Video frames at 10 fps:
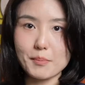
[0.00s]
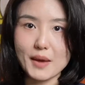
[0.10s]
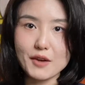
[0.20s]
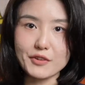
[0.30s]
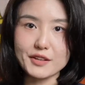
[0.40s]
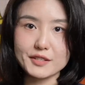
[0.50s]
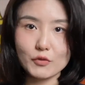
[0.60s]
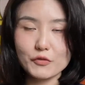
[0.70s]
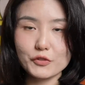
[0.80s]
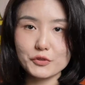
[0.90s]
are married.
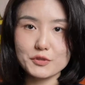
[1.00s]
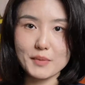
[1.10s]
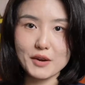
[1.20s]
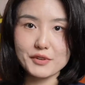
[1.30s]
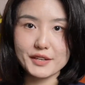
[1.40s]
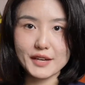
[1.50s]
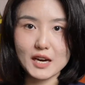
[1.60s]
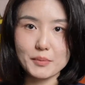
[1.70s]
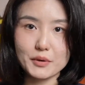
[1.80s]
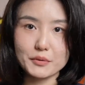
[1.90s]
Well, for those married
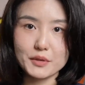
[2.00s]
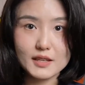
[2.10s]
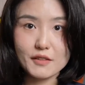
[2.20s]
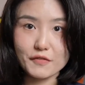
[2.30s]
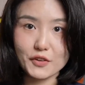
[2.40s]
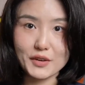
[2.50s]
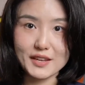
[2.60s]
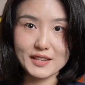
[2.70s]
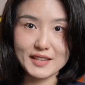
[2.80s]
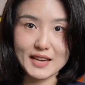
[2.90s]
couple, they can fill
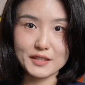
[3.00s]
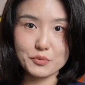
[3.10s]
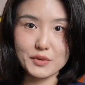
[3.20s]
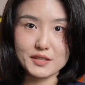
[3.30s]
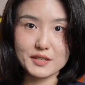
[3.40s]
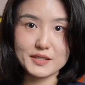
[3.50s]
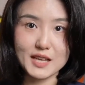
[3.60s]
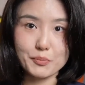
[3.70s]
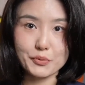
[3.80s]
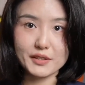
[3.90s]
in the tax return
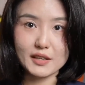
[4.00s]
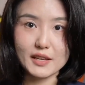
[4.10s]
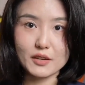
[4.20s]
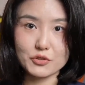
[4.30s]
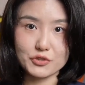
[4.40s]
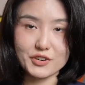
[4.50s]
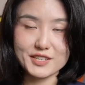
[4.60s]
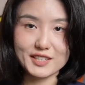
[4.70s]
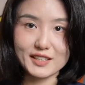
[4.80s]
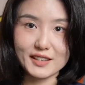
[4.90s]
separately or
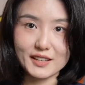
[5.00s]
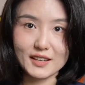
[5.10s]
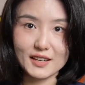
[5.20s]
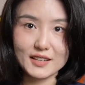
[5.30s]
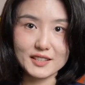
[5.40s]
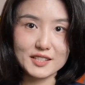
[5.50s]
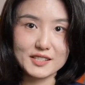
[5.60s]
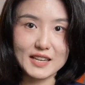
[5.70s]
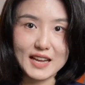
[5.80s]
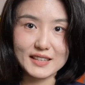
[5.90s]
jointly. It is
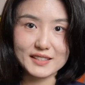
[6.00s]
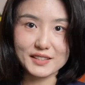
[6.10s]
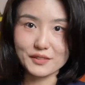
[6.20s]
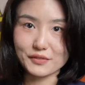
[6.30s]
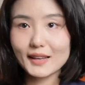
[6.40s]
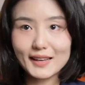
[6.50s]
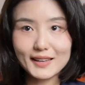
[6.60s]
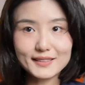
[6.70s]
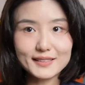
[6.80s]
selective, and